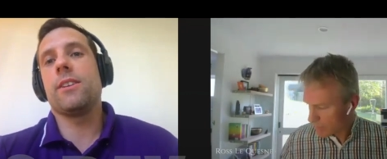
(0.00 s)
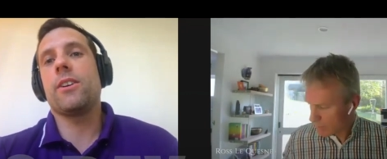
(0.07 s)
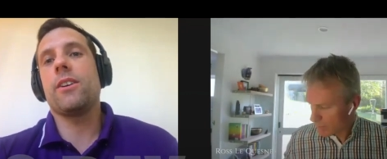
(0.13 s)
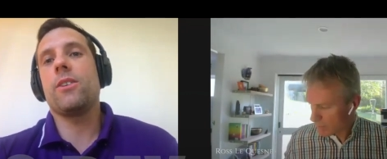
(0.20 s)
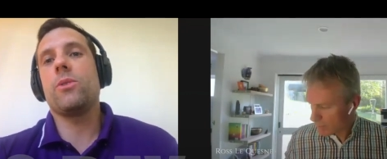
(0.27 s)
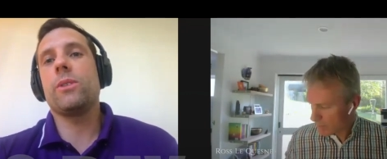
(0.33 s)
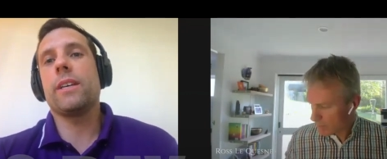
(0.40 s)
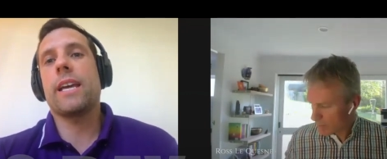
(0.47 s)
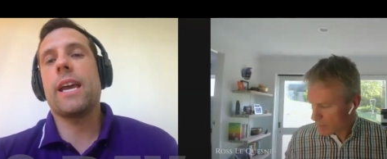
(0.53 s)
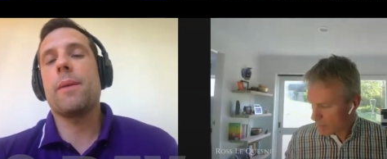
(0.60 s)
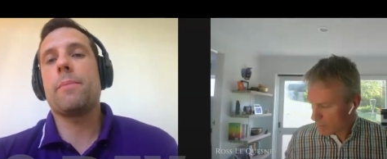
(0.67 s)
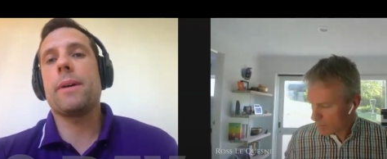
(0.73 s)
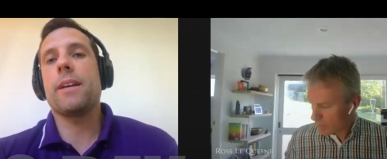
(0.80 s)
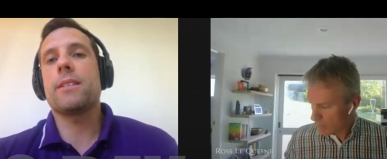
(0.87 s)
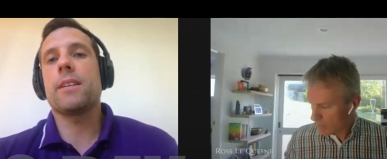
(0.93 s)
Speaker 1: You know, all the
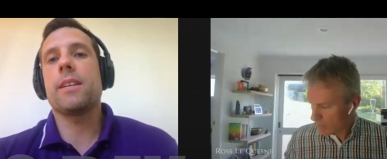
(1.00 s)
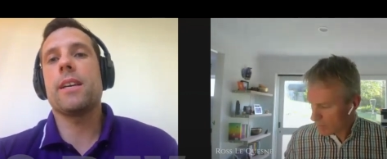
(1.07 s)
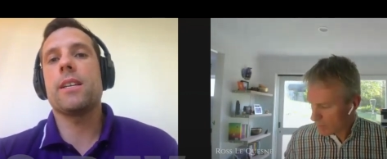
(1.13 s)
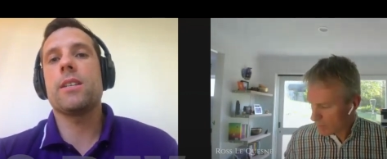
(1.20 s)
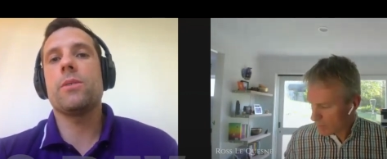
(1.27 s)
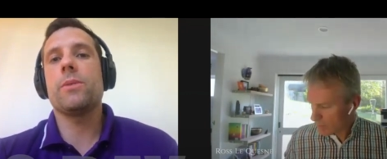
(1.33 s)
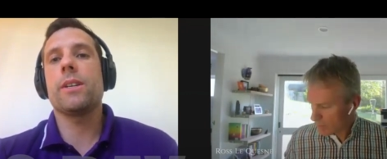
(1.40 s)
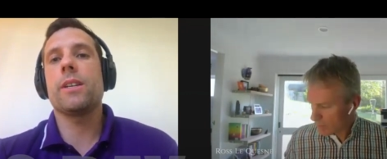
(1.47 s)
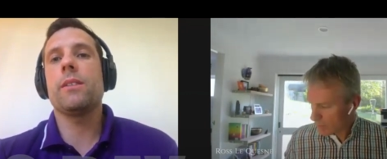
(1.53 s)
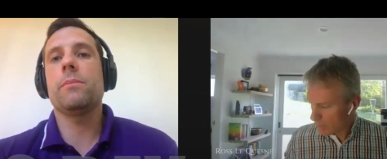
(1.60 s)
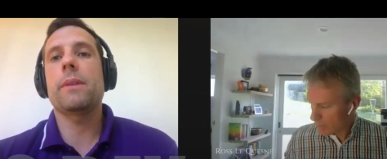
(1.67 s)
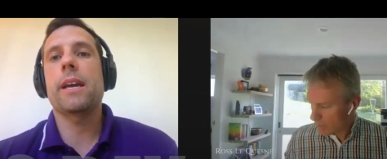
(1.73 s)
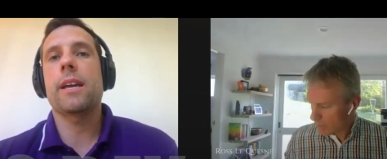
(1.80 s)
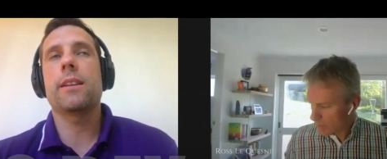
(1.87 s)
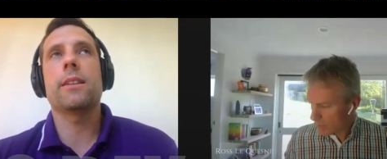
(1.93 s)
campaigns that they're
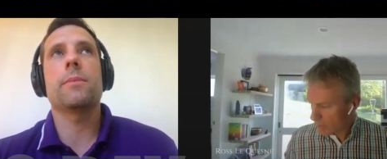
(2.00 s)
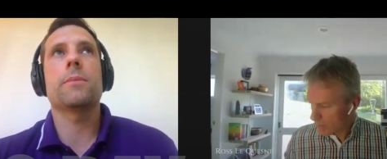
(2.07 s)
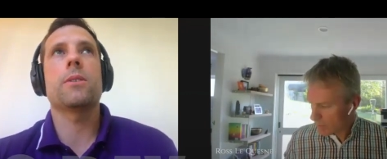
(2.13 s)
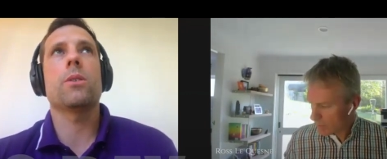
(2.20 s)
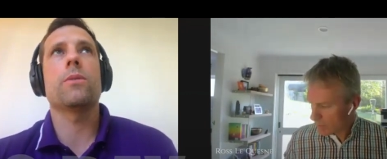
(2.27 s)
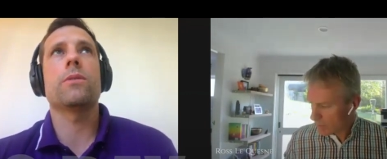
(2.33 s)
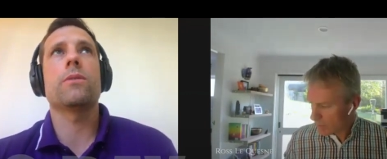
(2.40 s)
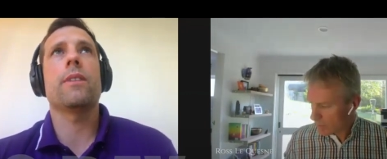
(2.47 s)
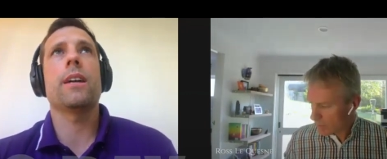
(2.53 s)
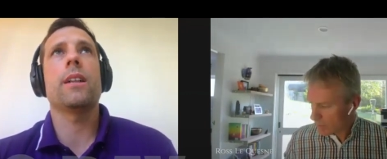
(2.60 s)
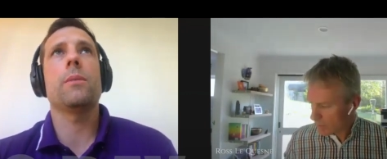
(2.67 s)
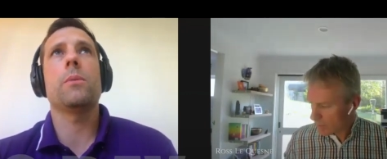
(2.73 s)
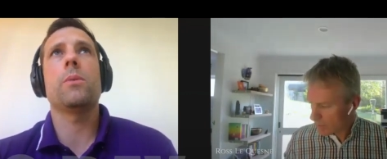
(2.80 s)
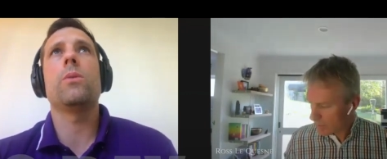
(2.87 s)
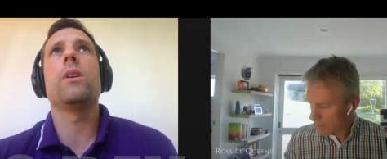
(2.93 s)
doing, making themselves
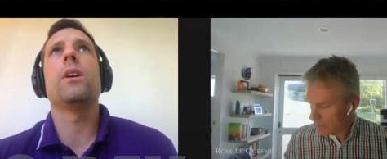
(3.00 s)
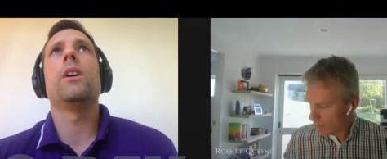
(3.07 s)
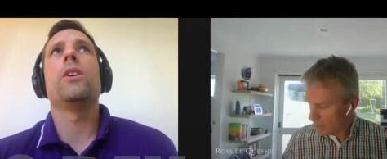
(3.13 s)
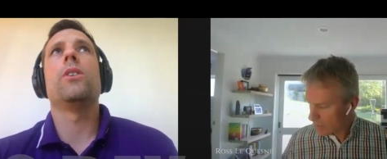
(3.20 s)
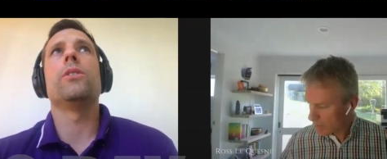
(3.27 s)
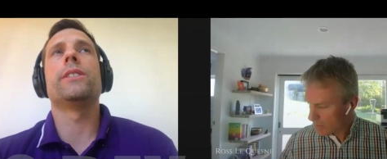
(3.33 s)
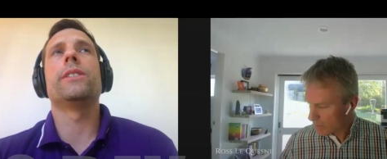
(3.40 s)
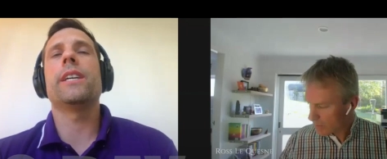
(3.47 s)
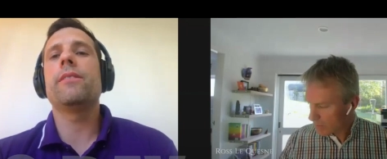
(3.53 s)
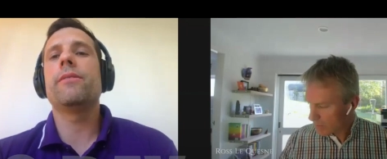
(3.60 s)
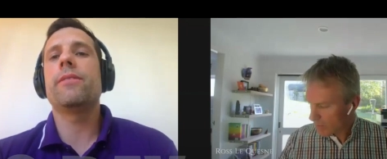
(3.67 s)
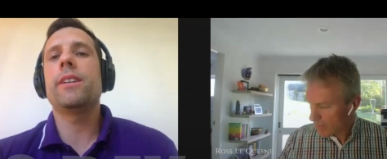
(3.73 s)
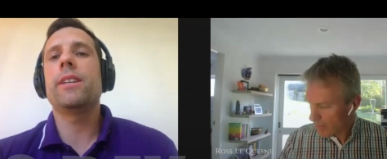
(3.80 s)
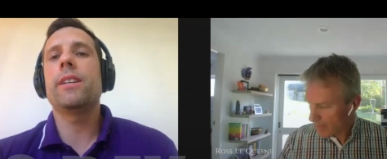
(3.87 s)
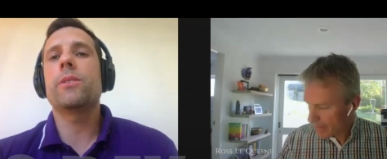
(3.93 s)
available on
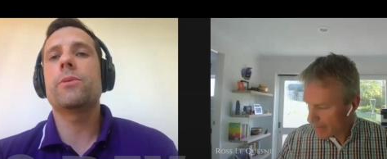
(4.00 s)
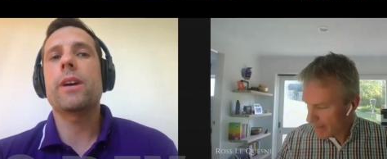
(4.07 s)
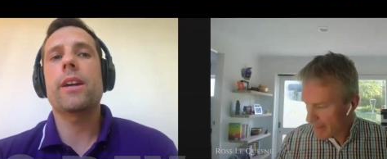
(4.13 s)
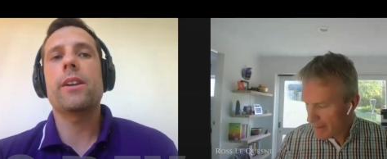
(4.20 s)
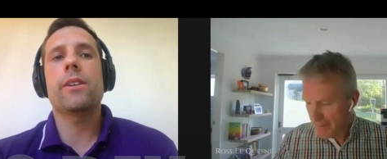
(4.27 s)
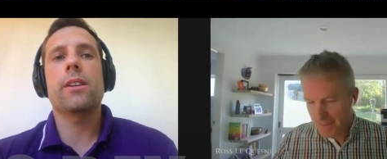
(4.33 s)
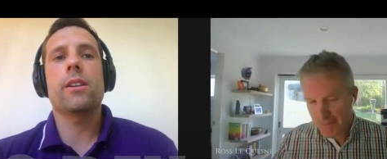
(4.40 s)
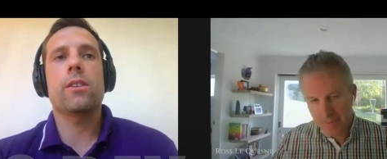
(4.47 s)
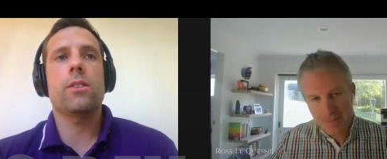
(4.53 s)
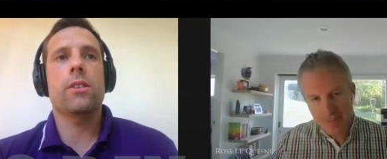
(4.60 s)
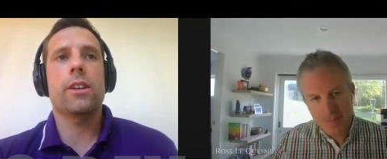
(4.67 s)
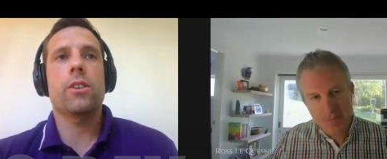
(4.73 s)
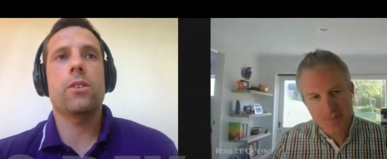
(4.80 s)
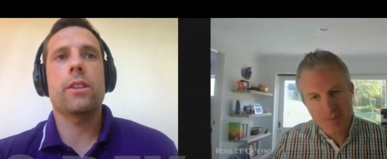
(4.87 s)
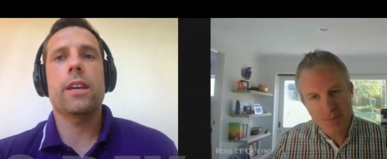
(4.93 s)
TV, radio,
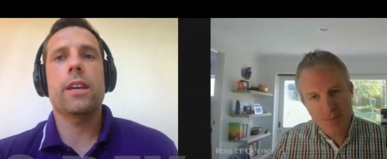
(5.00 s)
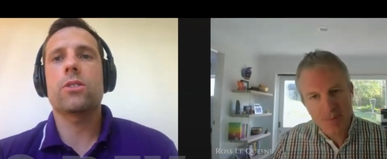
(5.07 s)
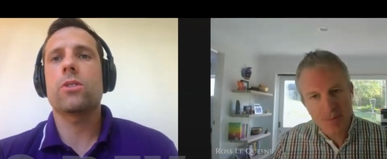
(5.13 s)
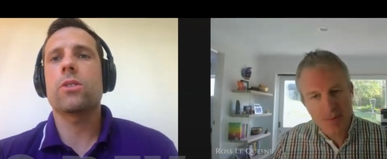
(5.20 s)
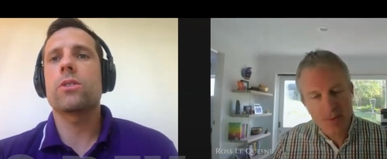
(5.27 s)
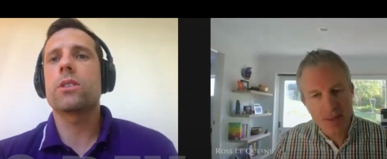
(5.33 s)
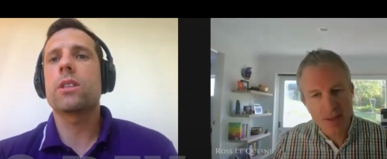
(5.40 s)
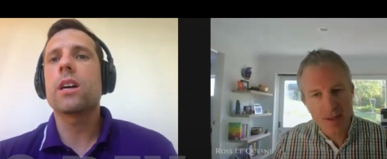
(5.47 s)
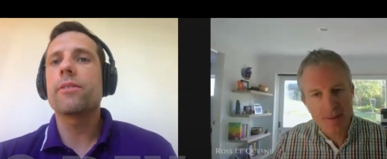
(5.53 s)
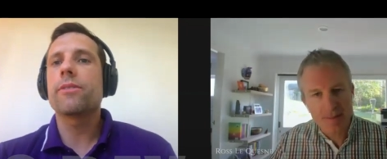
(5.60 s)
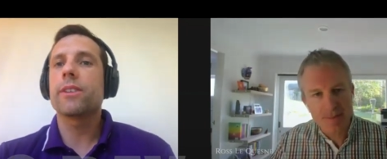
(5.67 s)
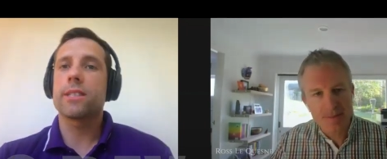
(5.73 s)
and all that sort of stuff.